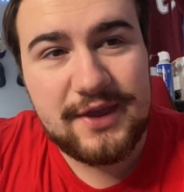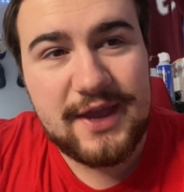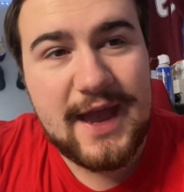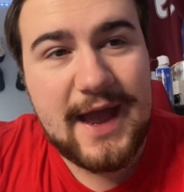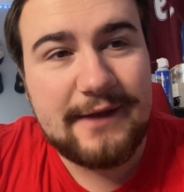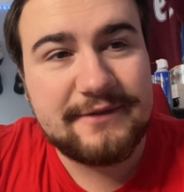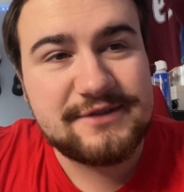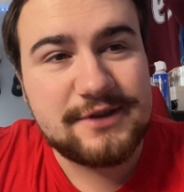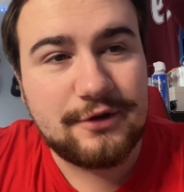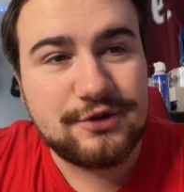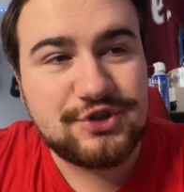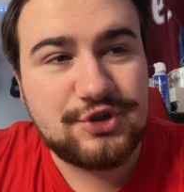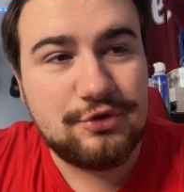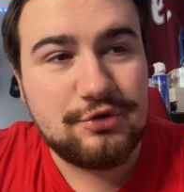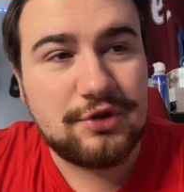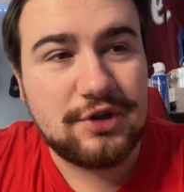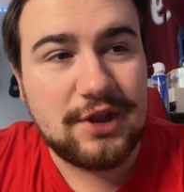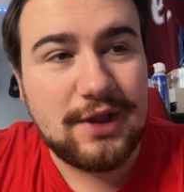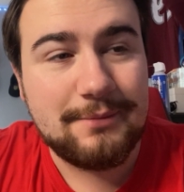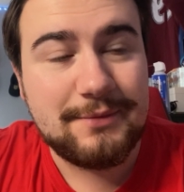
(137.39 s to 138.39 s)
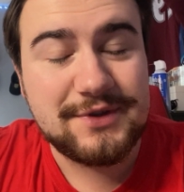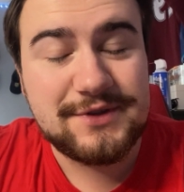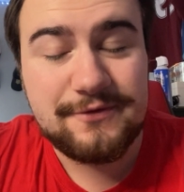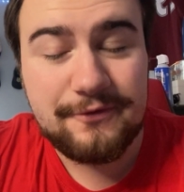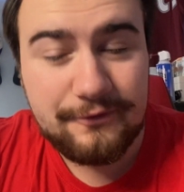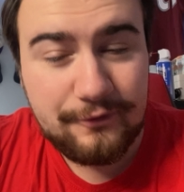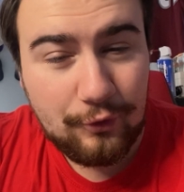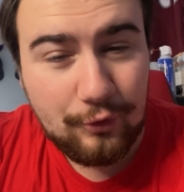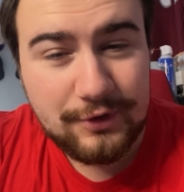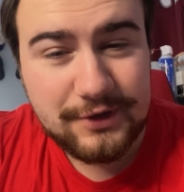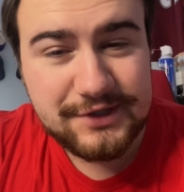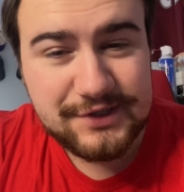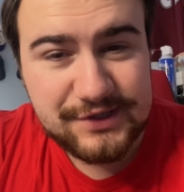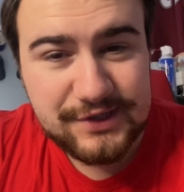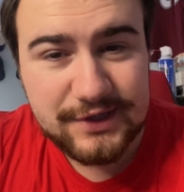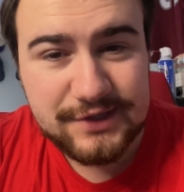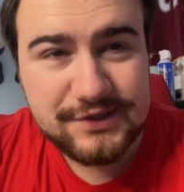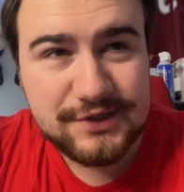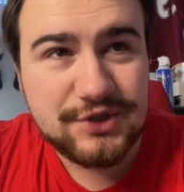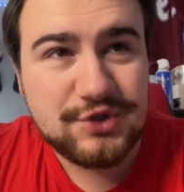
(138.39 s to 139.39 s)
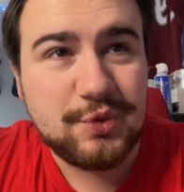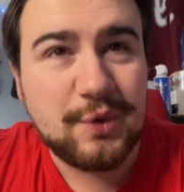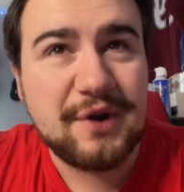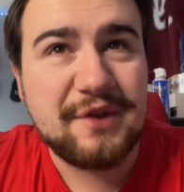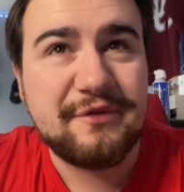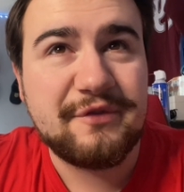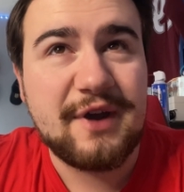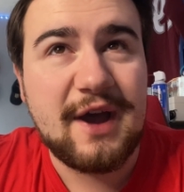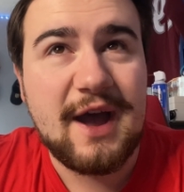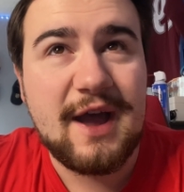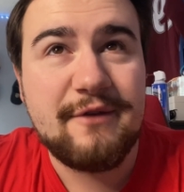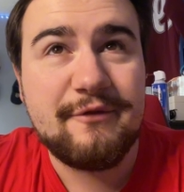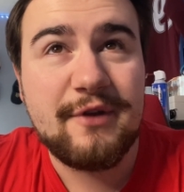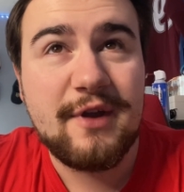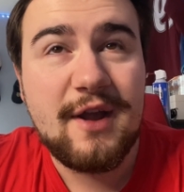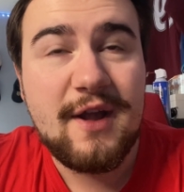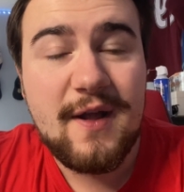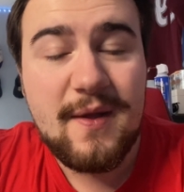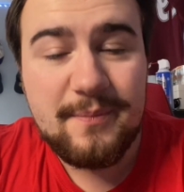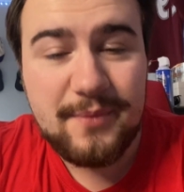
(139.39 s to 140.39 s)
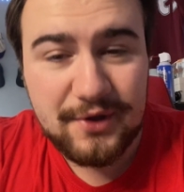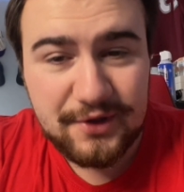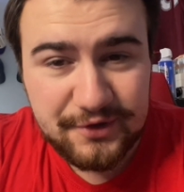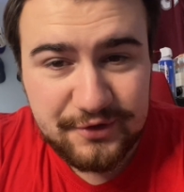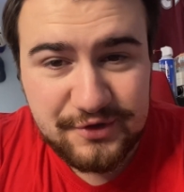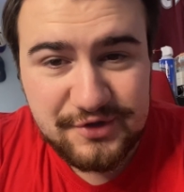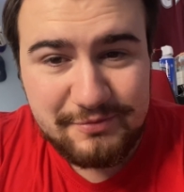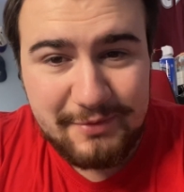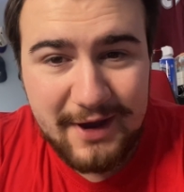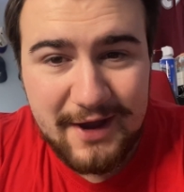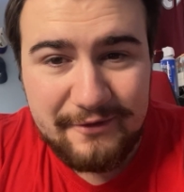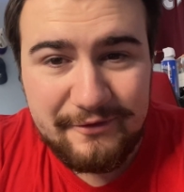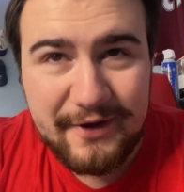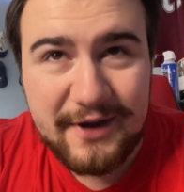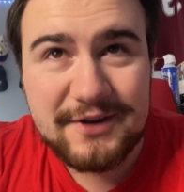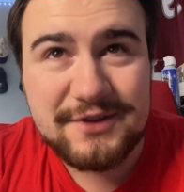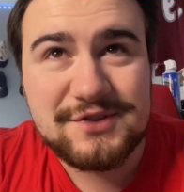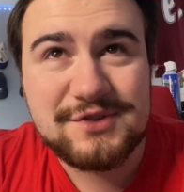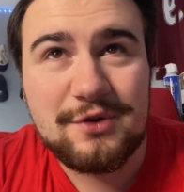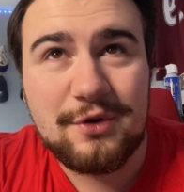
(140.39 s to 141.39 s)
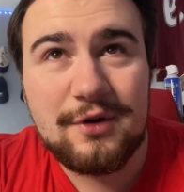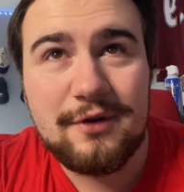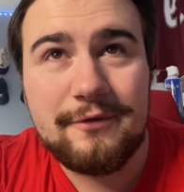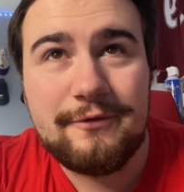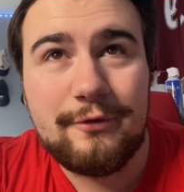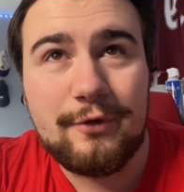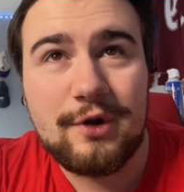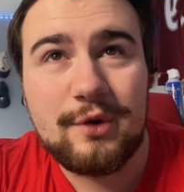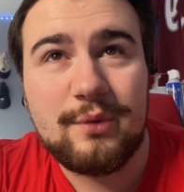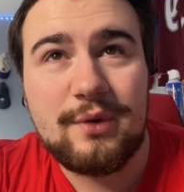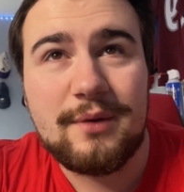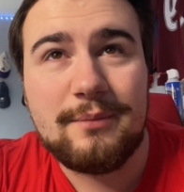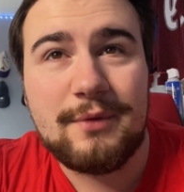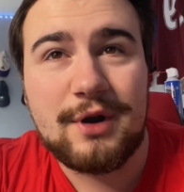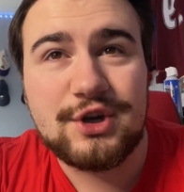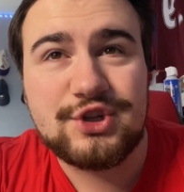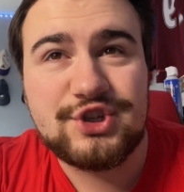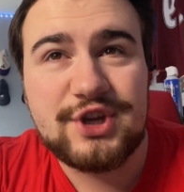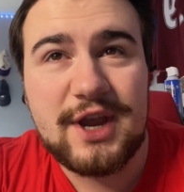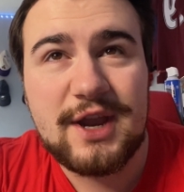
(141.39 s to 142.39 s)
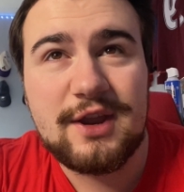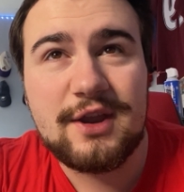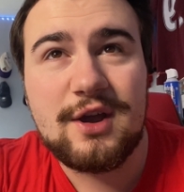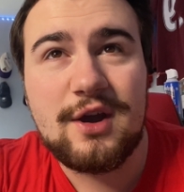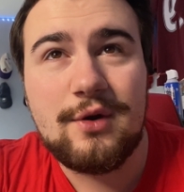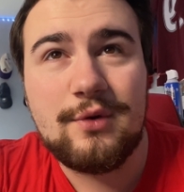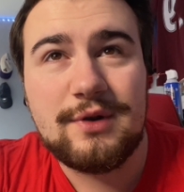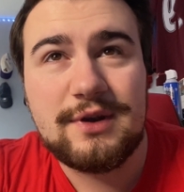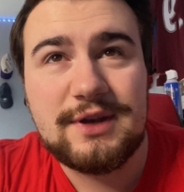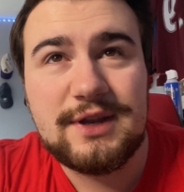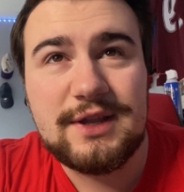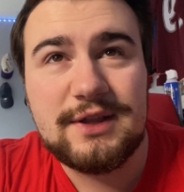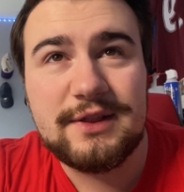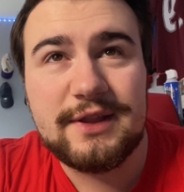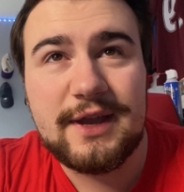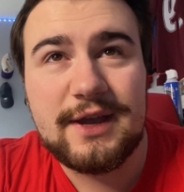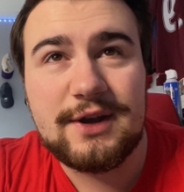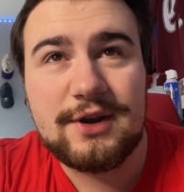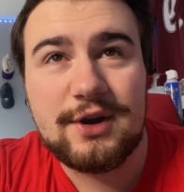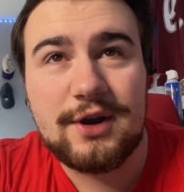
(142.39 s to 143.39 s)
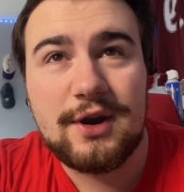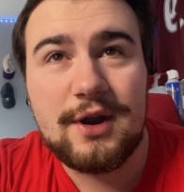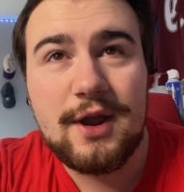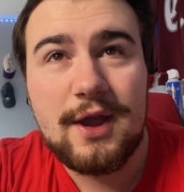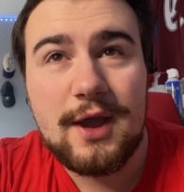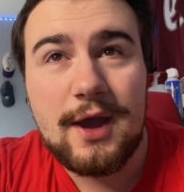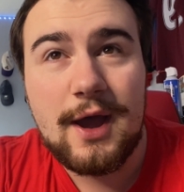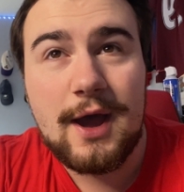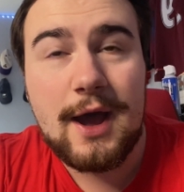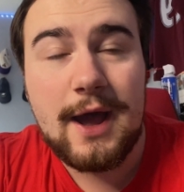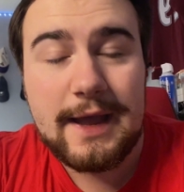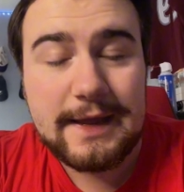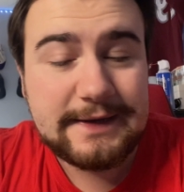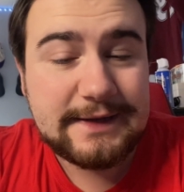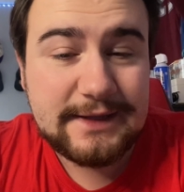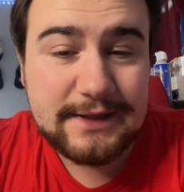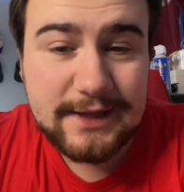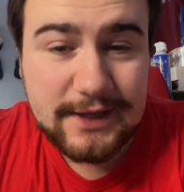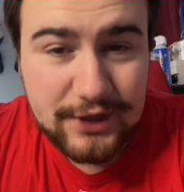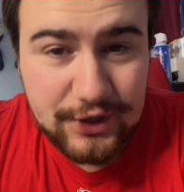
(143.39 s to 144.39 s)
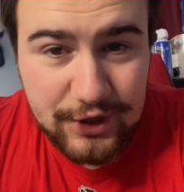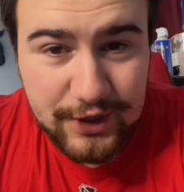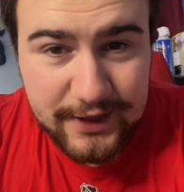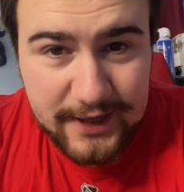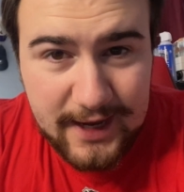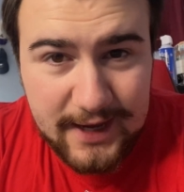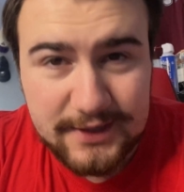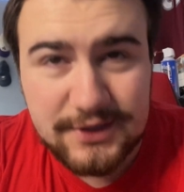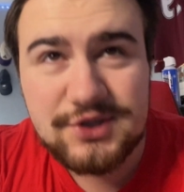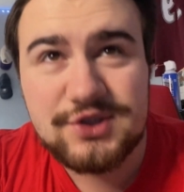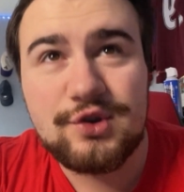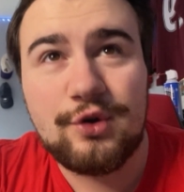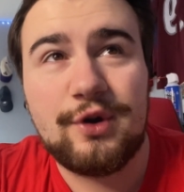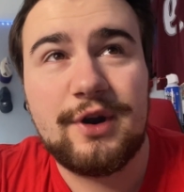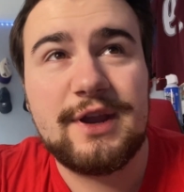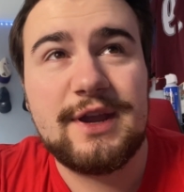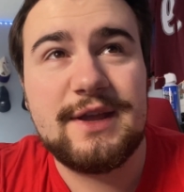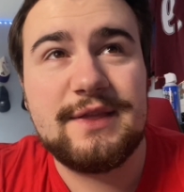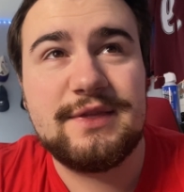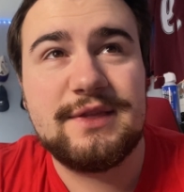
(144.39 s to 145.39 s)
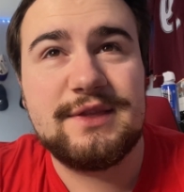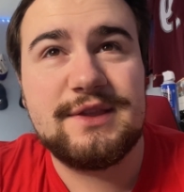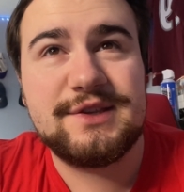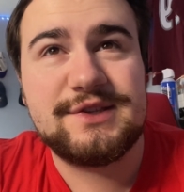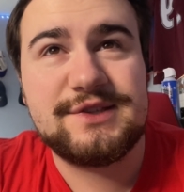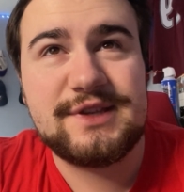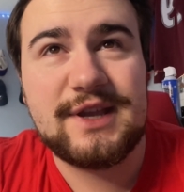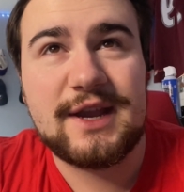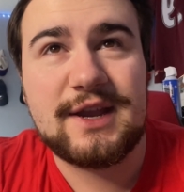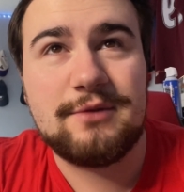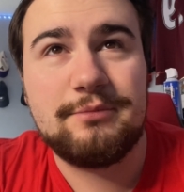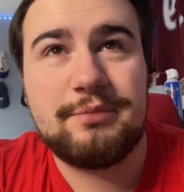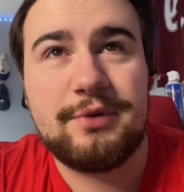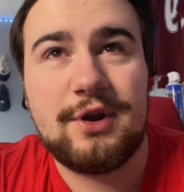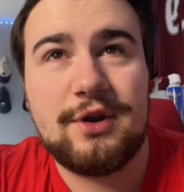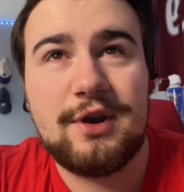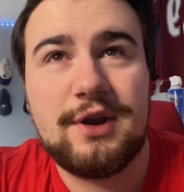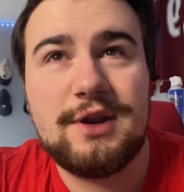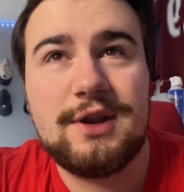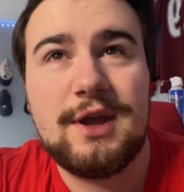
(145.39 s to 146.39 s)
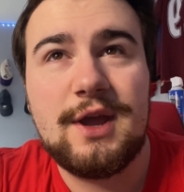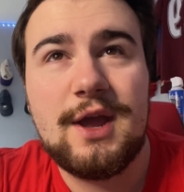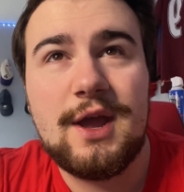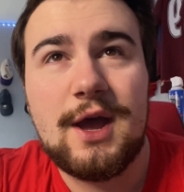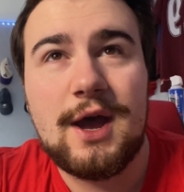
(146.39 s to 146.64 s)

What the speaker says: The Avs outshoot Columbus 46-25, but lose by a final score of 4-1. Marchenko, Nylander, and Nylander again scoring in the second period.